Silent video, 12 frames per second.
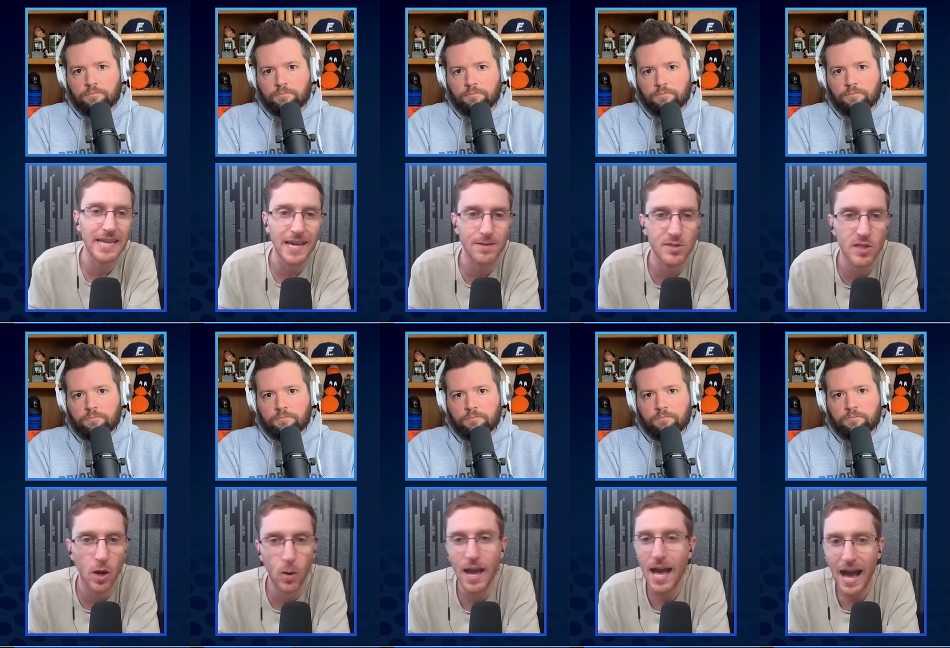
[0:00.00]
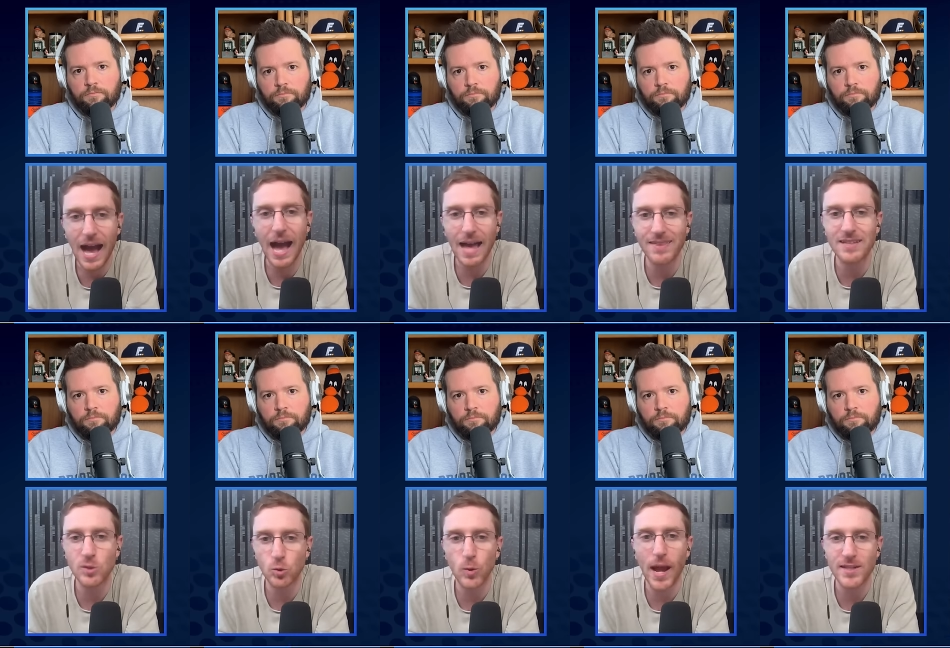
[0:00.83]
Speaker 1: game. So I, I think
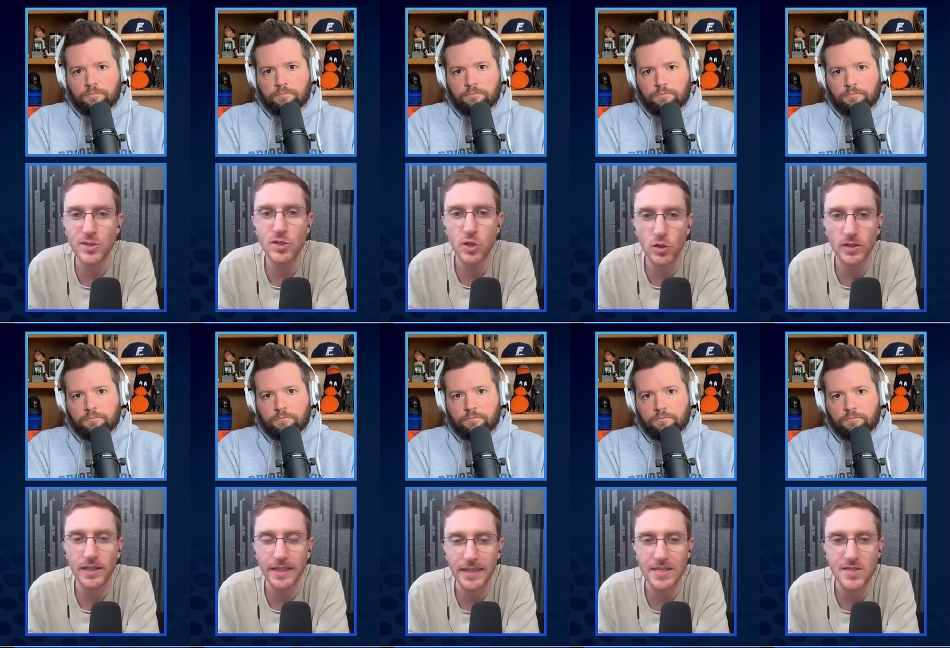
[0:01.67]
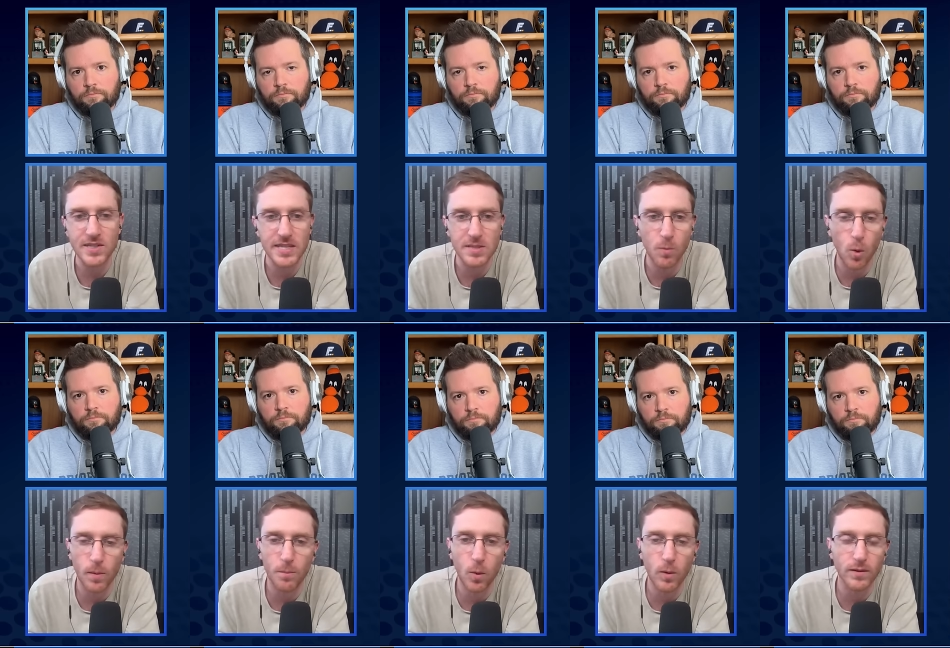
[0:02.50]
the rest certainly is is more
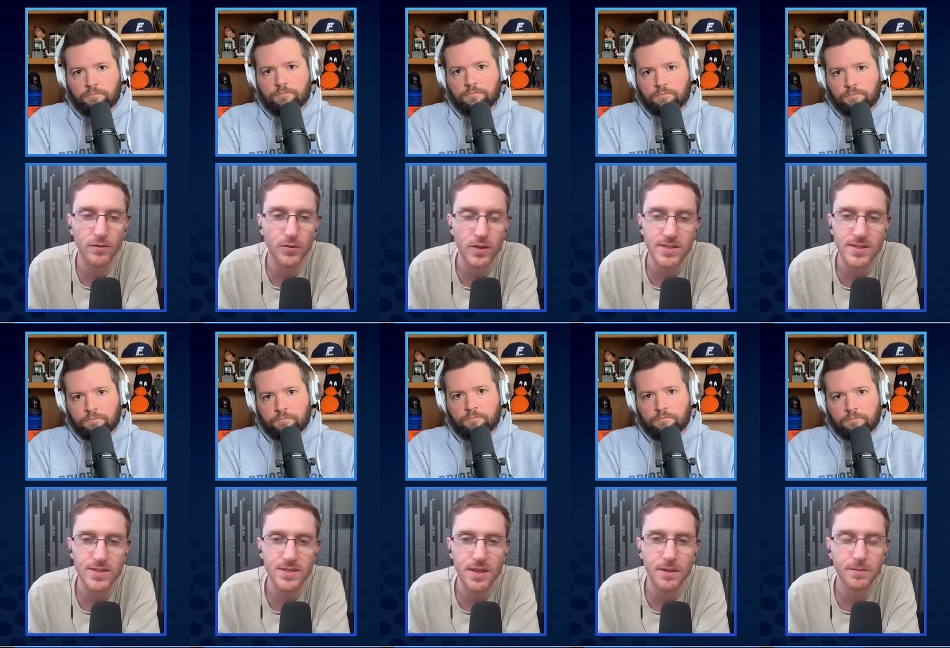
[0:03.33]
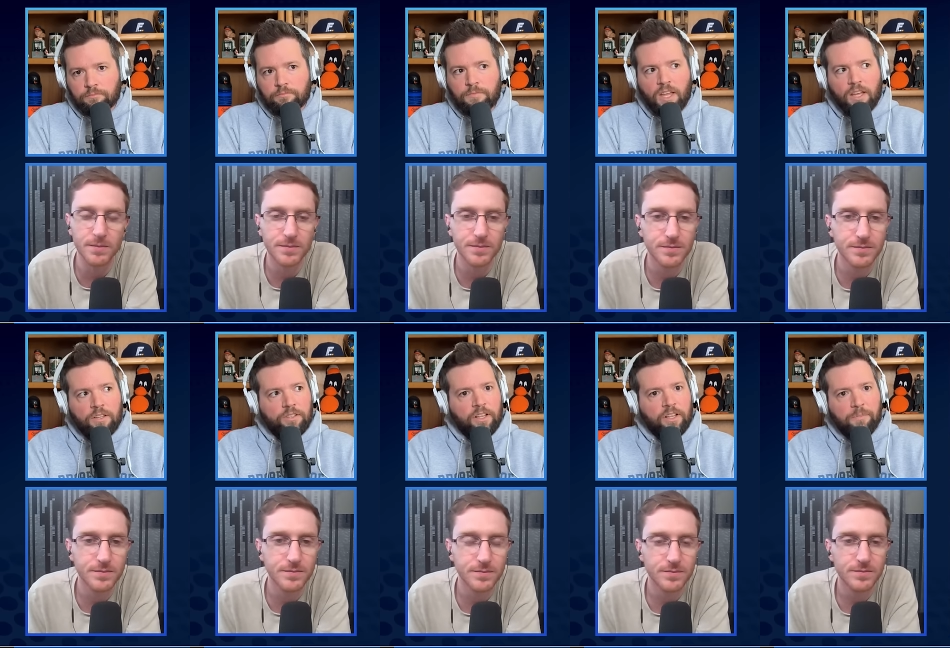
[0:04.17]
important for N C State.
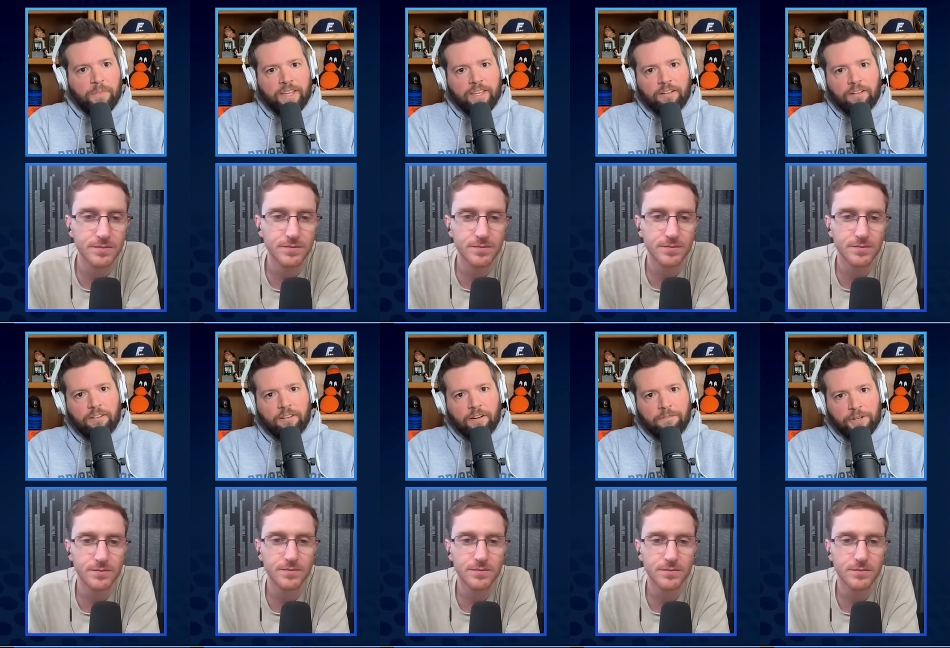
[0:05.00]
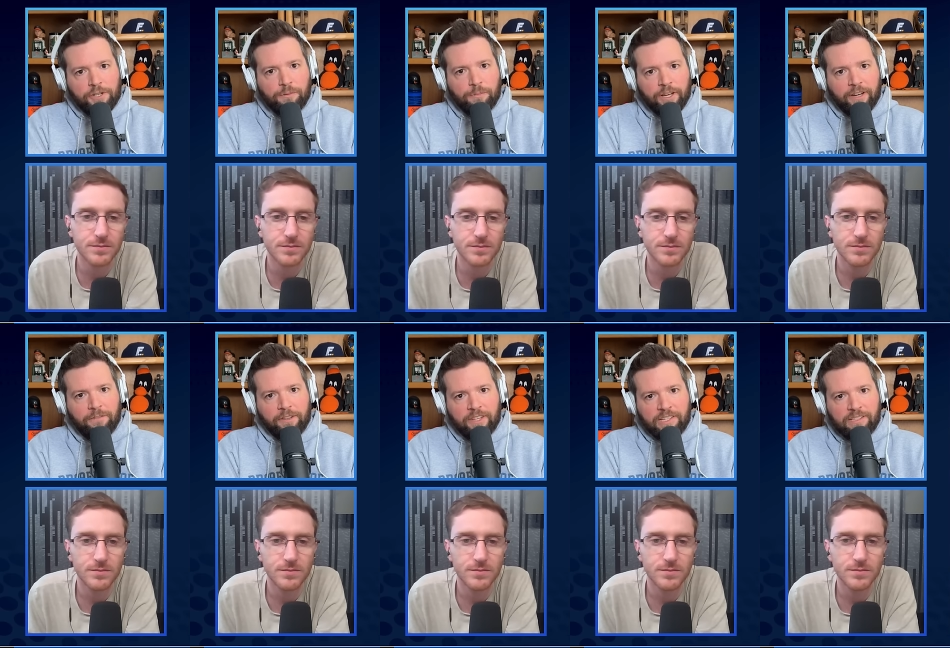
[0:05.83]
Speaker 2: So let's make an official pick
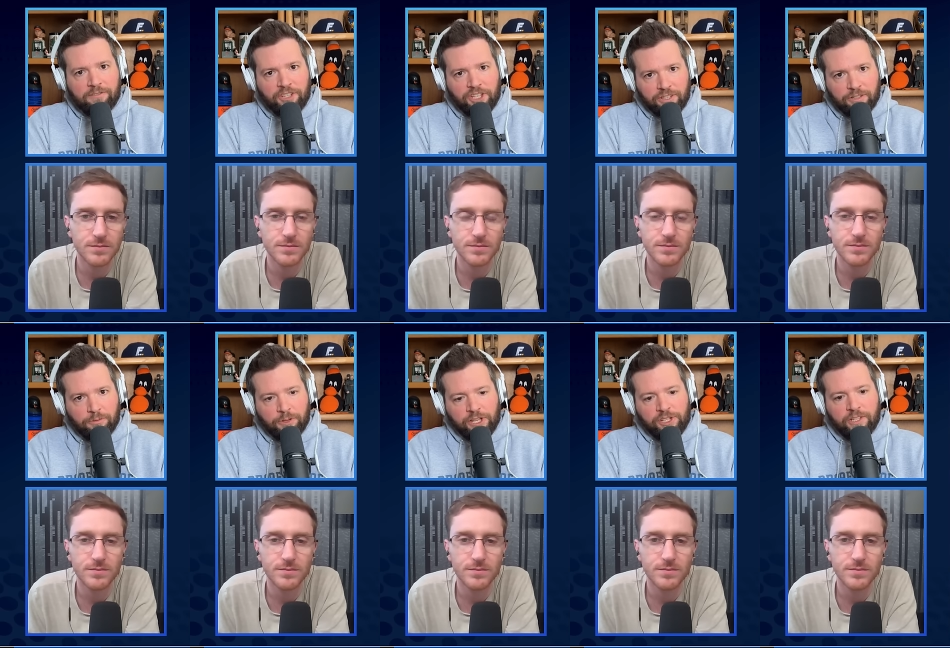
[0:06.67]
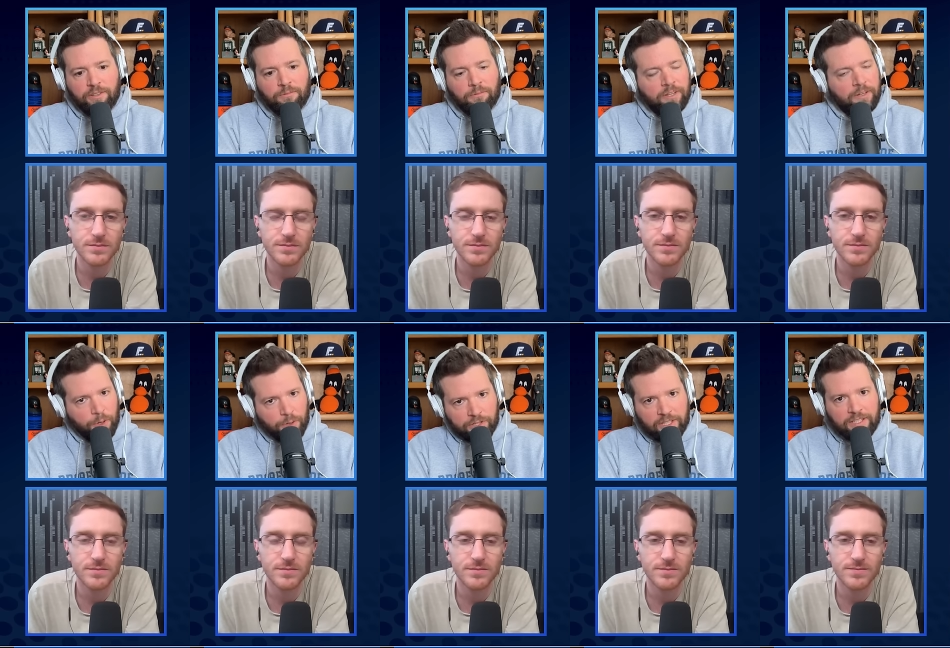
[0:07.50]
for this, you know, region. We're
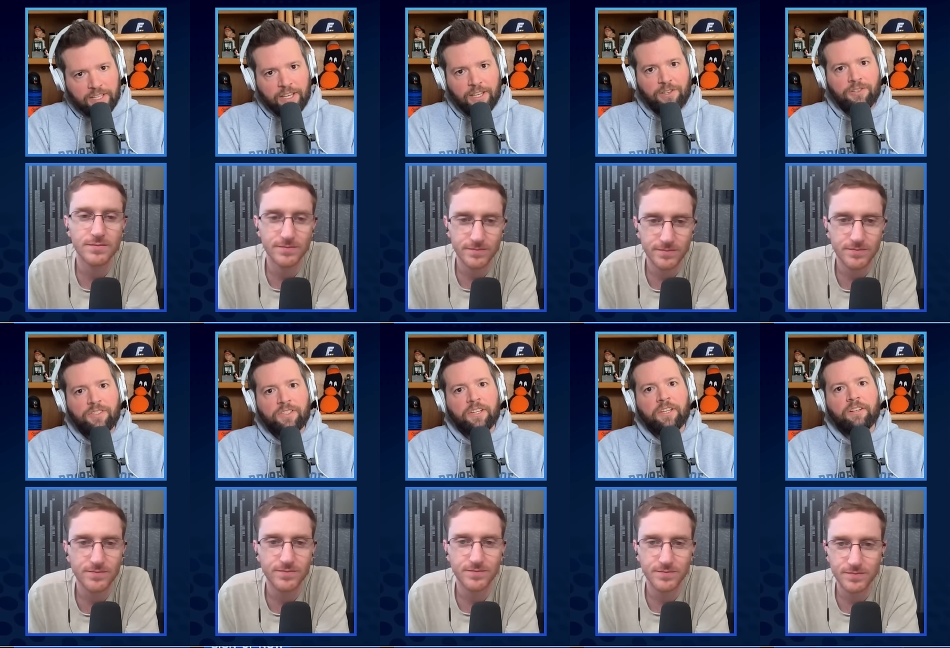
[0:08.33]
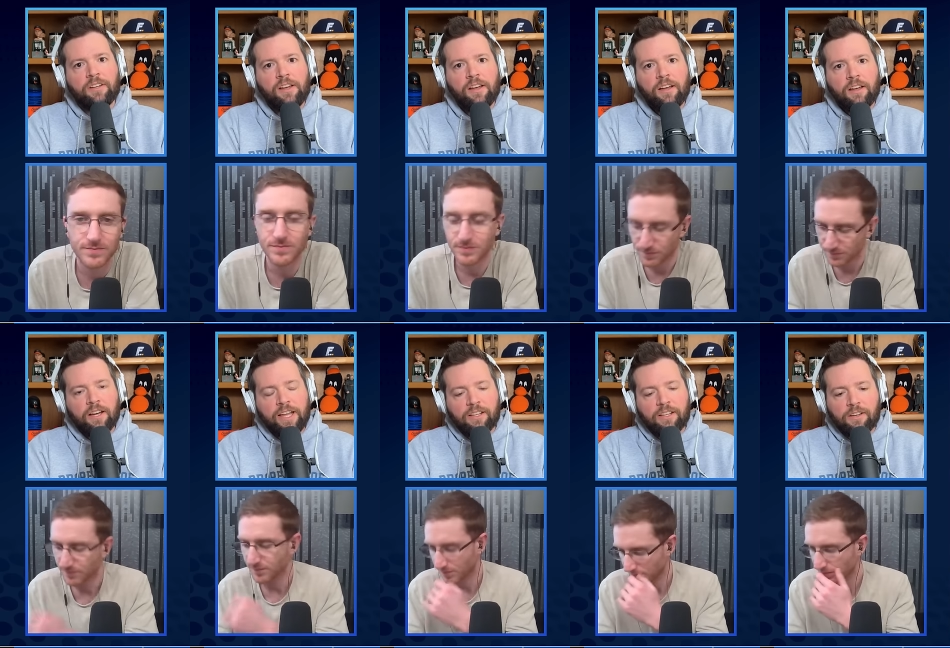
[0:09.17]
both going to take Houston
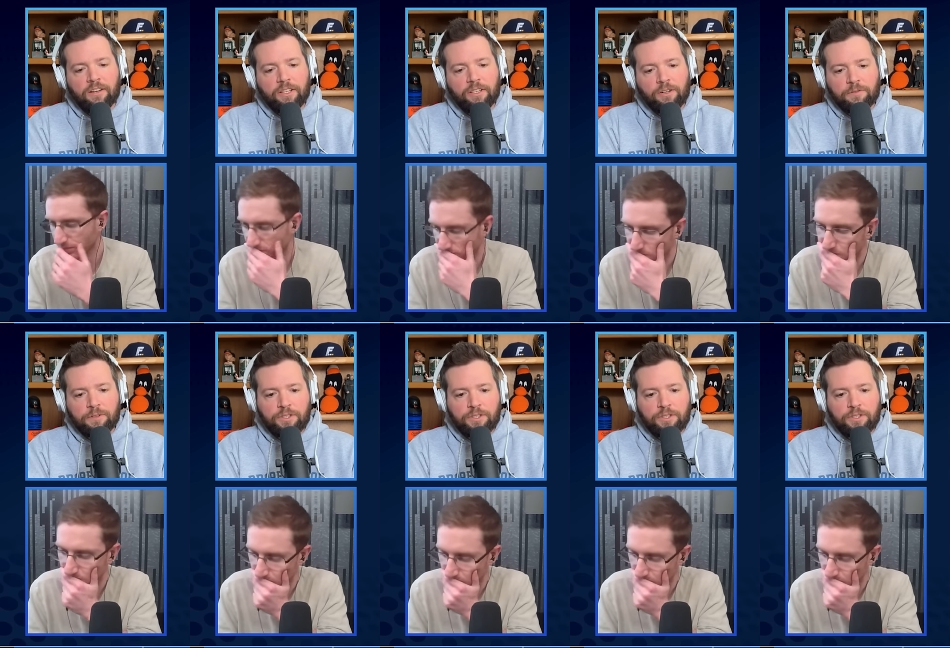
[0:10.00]
again, you know, over